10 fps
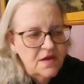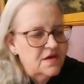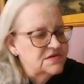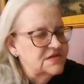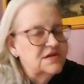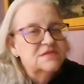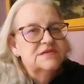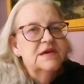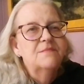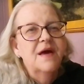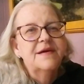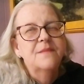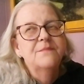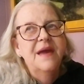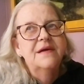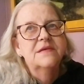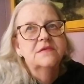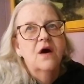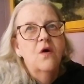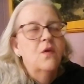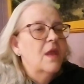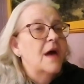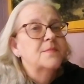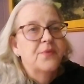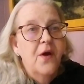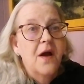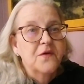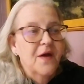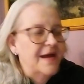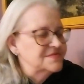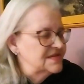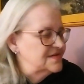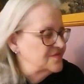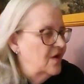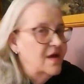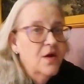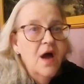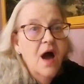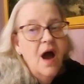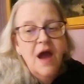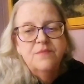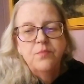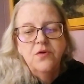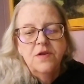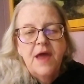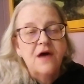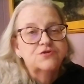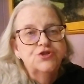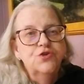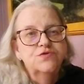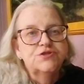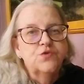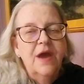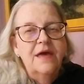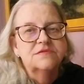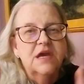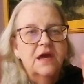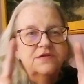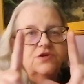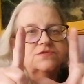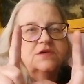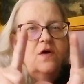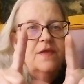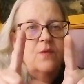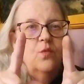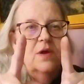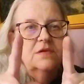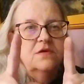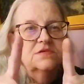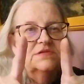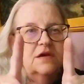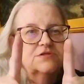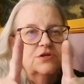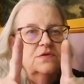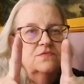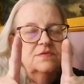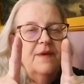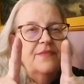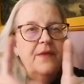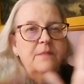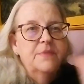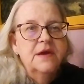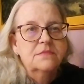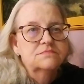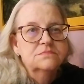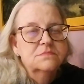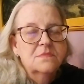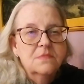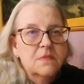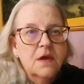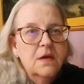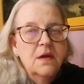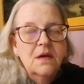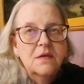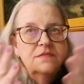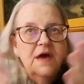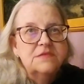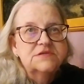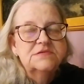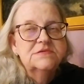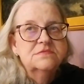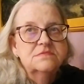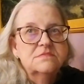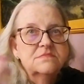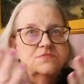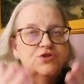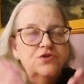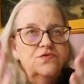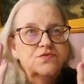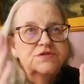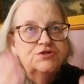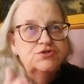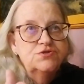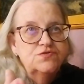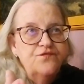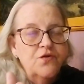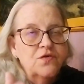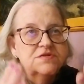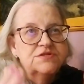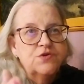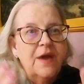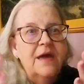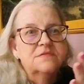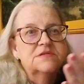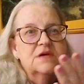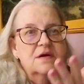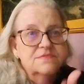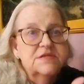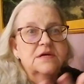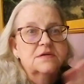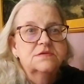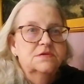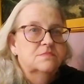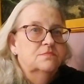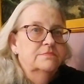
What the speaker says: Because it doesn't seem like I'm making a whole lot of progress. I pulled out 2 strands, and you saw that one little section. It was about that big. That's 2 full strands of 6.